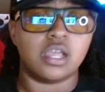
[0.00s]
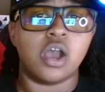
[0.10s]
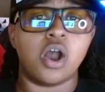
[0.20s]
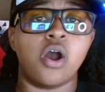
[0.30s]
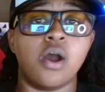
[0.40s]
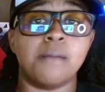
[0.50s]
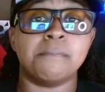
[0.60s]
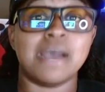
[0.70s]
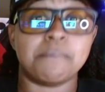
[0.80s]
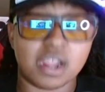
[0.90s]
On
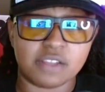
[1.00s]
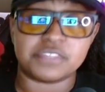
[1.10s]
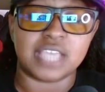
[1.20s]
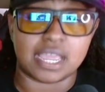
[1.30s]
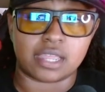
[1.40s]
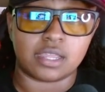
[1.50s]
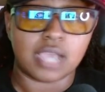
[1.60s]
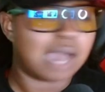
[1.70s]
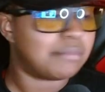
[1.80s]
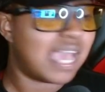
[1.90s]
my birthday,
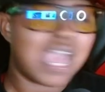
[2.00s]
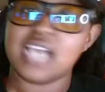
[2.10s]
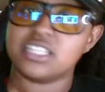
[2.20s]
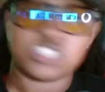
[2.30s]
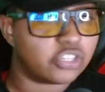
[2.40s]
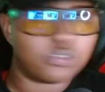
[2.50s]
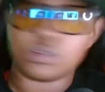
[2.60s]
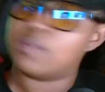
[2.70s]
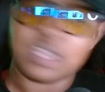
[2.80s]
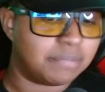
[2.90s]
I'm not asking you to
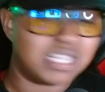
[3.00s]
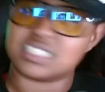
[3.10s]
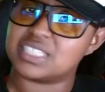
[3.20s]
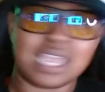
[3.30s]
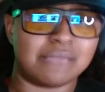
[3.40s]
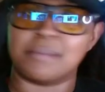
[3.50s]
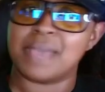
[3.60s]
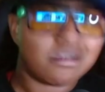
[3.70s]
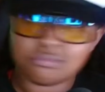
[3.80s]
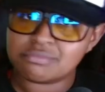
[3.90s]
give me the same
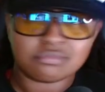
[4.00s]
amount.